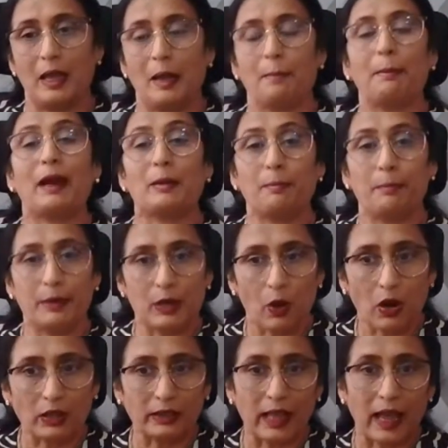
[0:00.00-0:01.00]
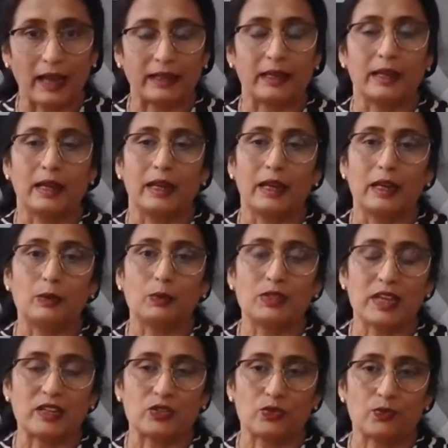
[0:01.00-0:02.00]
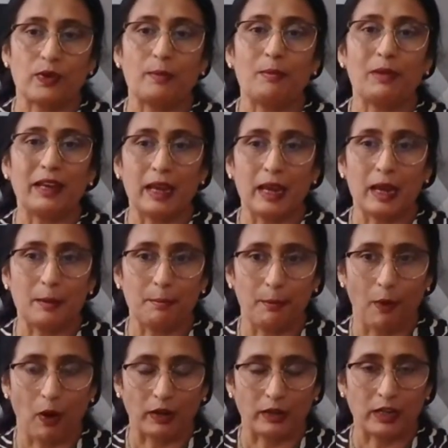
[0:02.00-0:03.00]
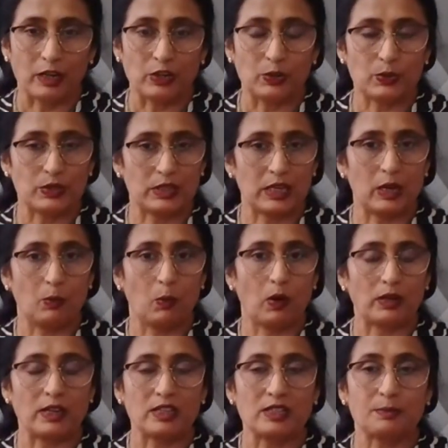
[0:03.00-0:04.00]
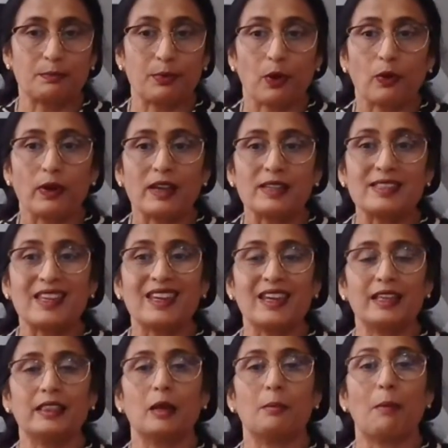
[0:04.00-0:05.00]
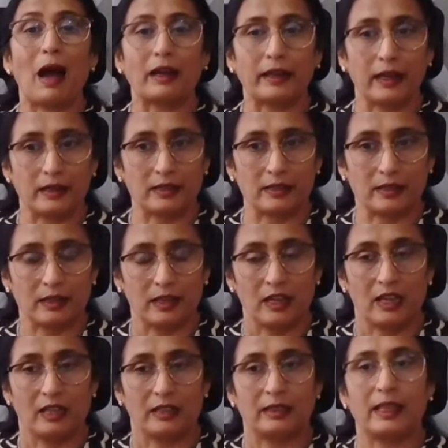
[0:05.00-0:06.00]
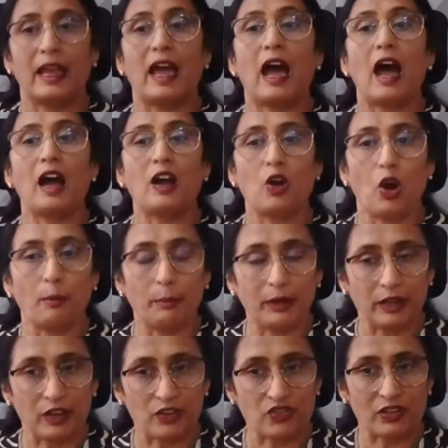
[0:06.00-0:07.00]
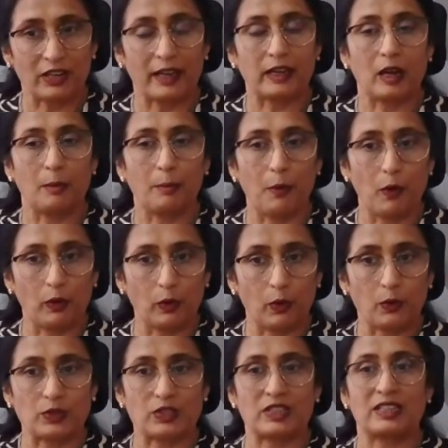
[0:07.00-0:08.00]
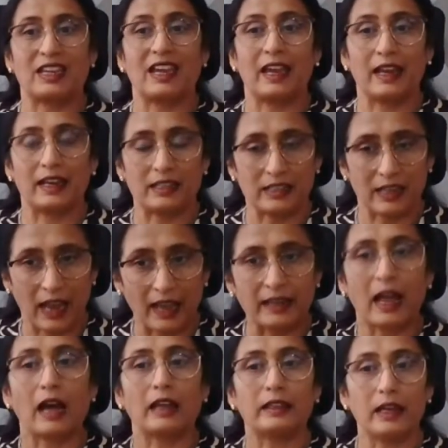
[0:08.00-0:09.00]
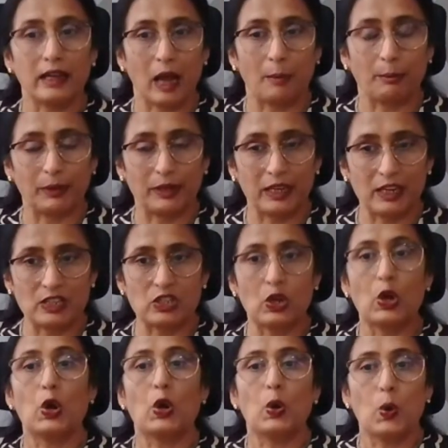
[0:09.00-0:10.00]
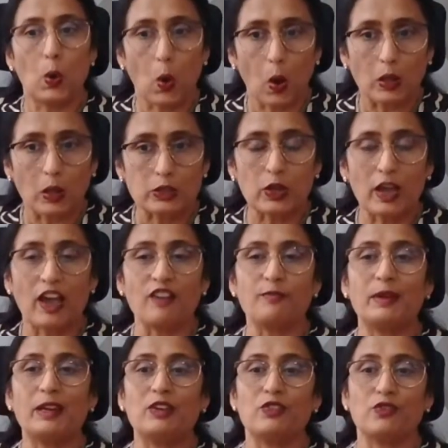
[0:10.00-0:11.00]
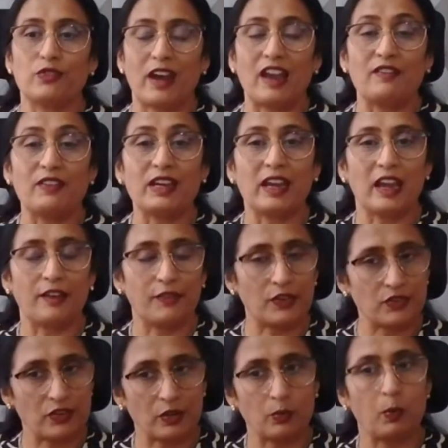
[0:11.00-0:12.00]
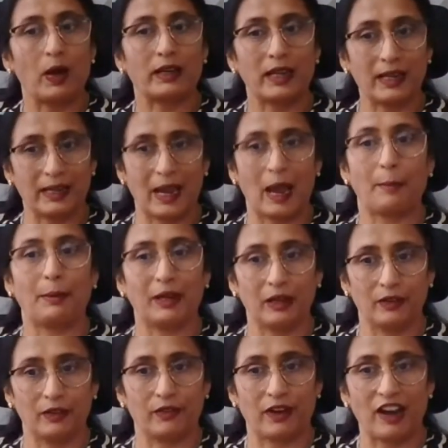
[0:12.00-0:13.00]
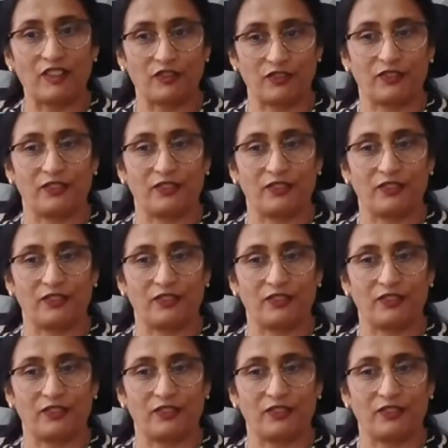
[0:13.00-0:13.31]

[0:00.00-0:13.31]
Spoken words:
But beyond that, it was extremely important to see what is progressing in the market. There are competition like Apollo, Seat, and other companies who also have been driving efficient working capital drive.